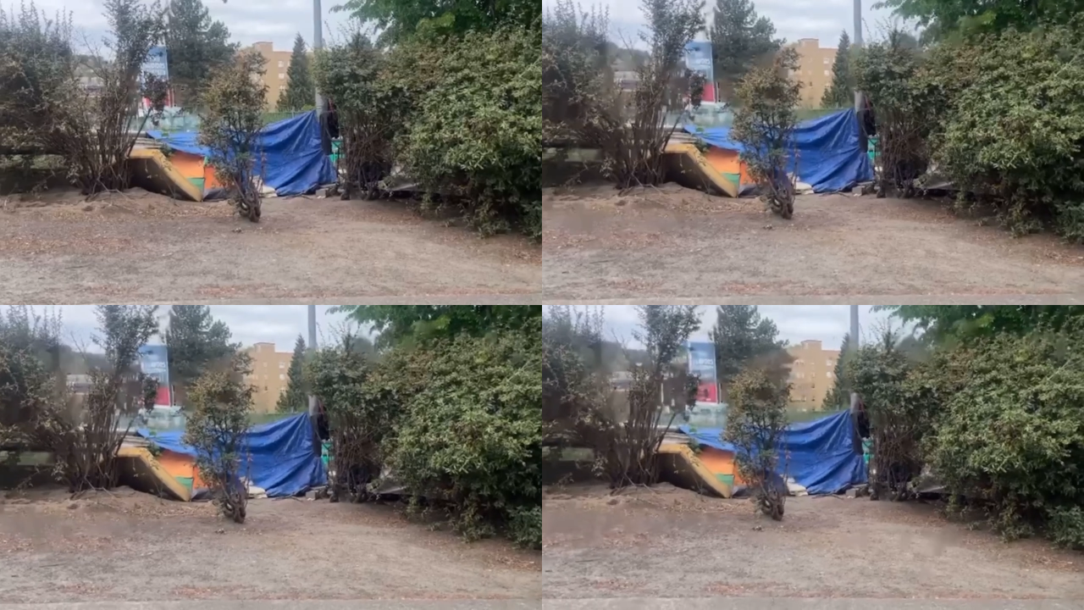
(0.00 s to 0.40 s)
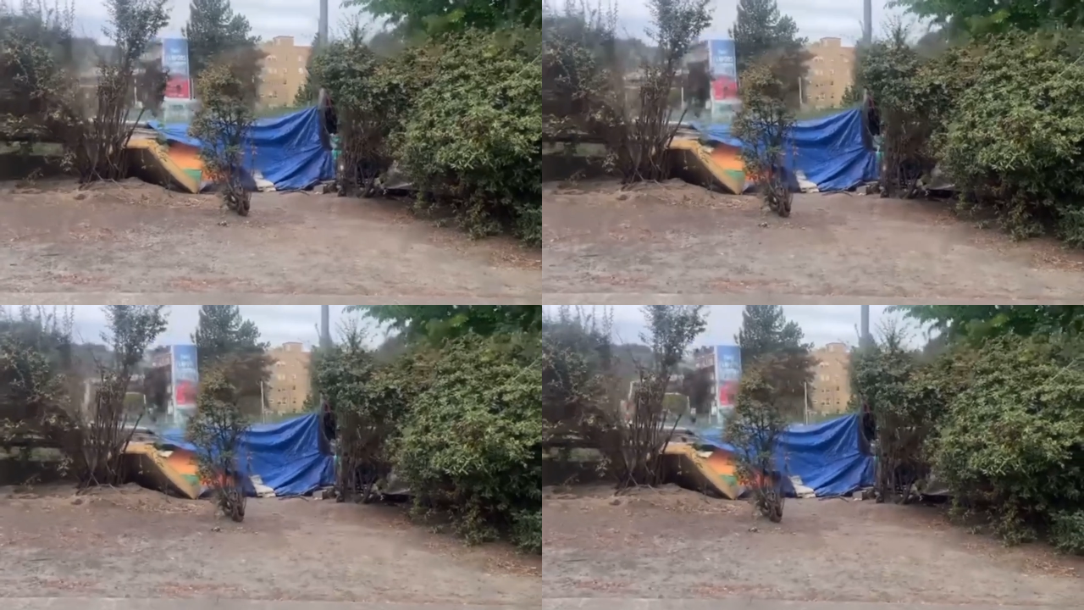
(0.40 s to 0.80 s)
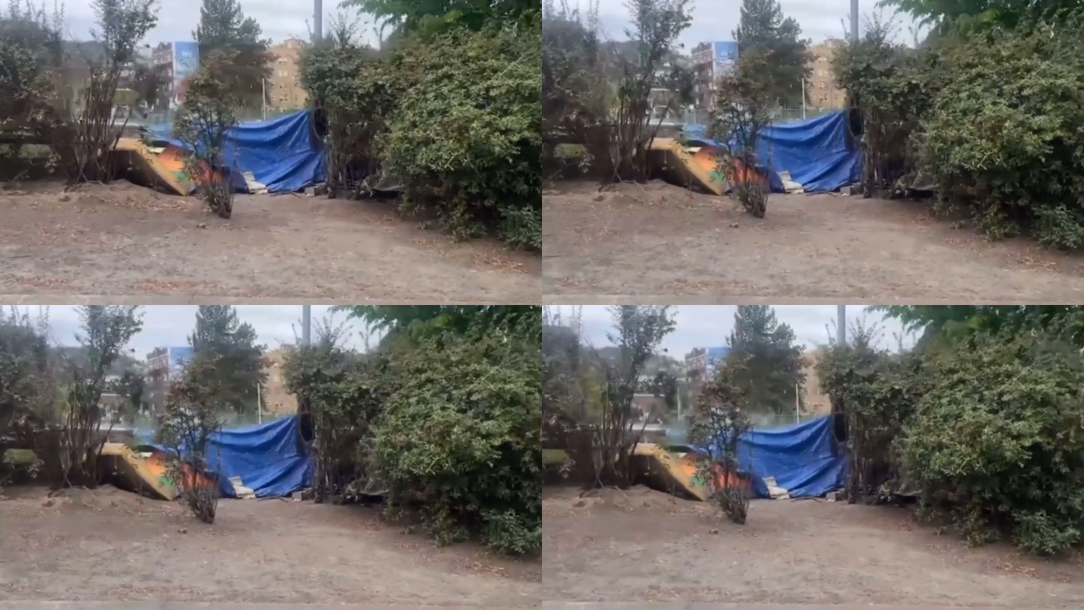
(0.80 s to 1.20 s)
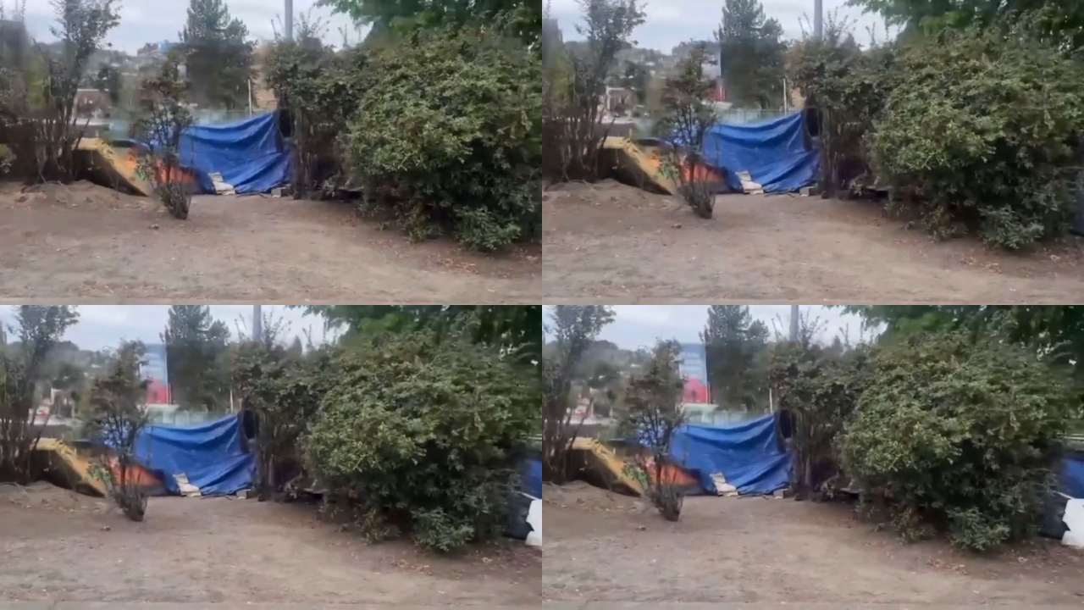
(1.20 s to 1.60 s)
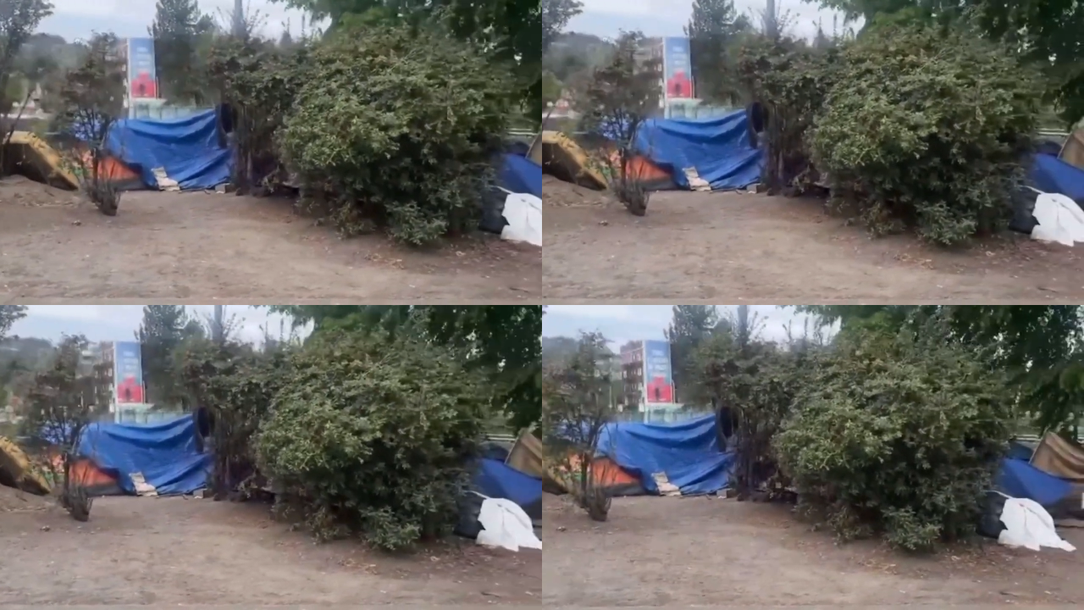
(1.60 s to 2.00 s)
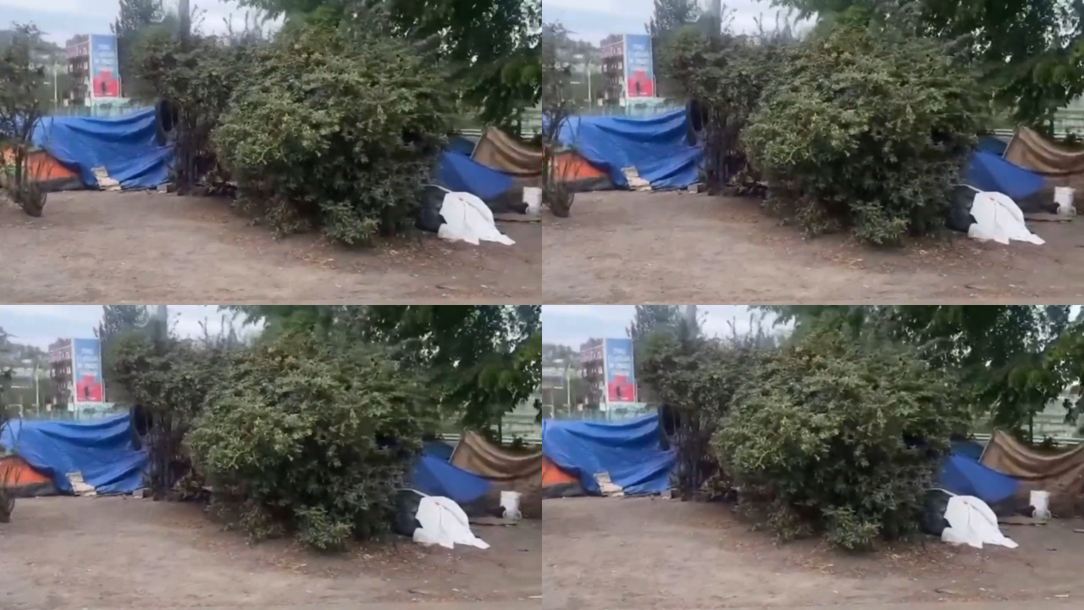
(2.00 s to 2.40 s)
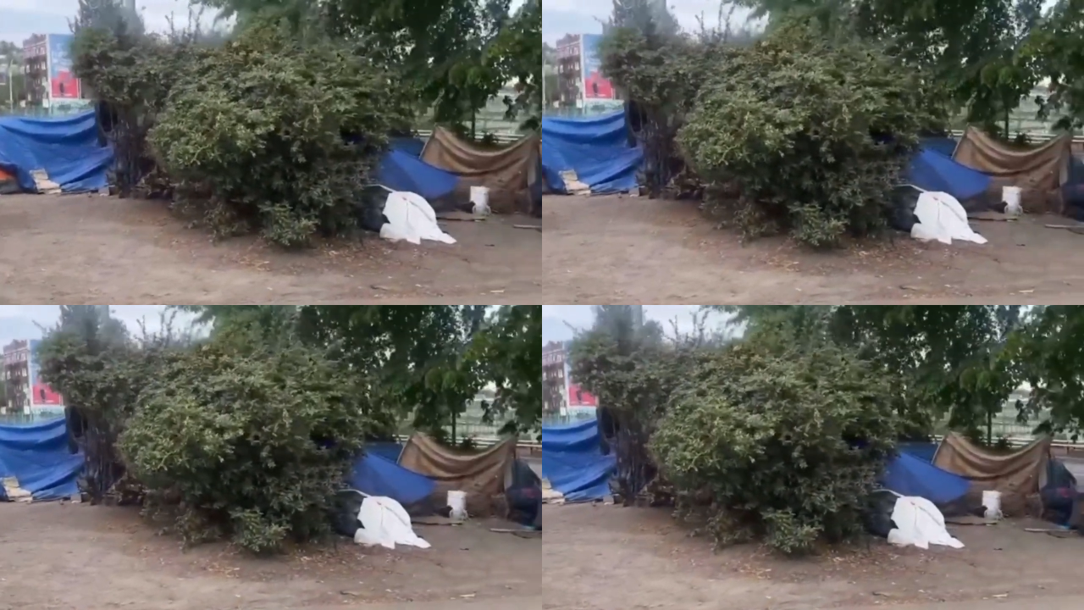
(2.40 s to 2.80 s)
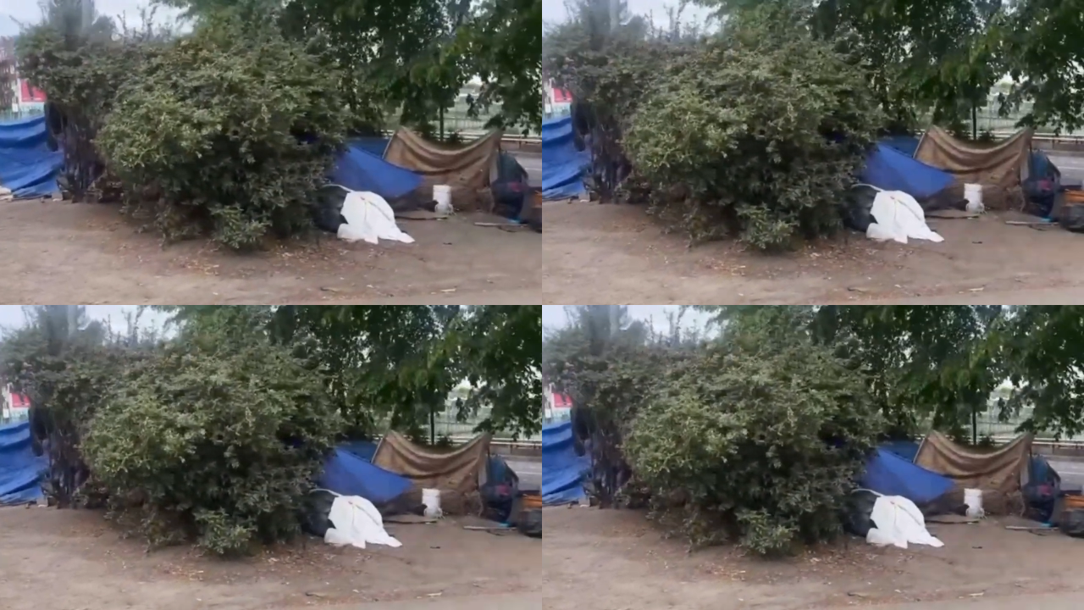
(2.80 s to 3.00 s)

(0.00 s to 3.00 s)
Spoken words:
No face is visible, so there are no lips to read.